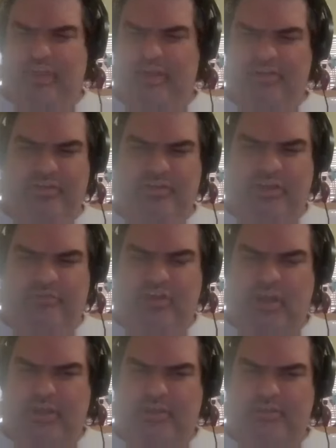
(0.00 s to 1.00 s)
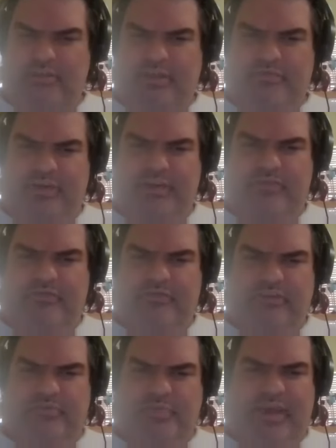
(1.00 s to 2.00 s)
I know you love talking defense.
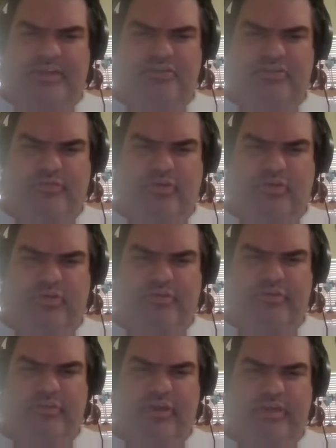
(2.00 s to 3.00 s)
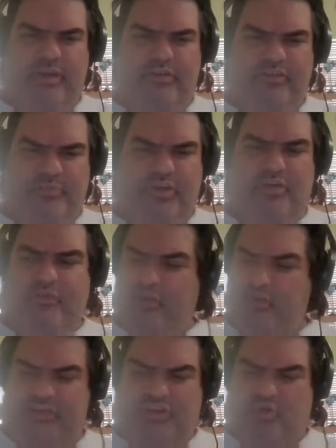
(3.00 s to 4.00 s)
That's a passion of yours and something you
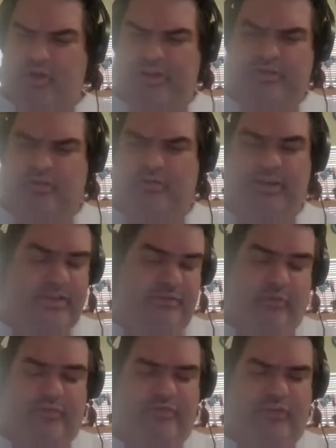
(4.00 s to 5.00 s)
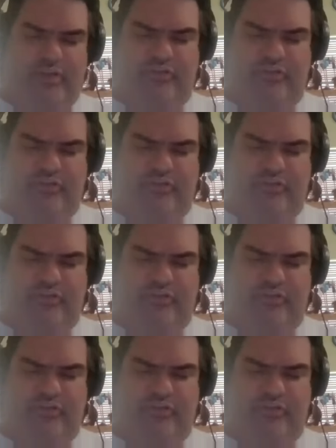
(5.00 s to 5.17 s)
feel it's critical and rightfully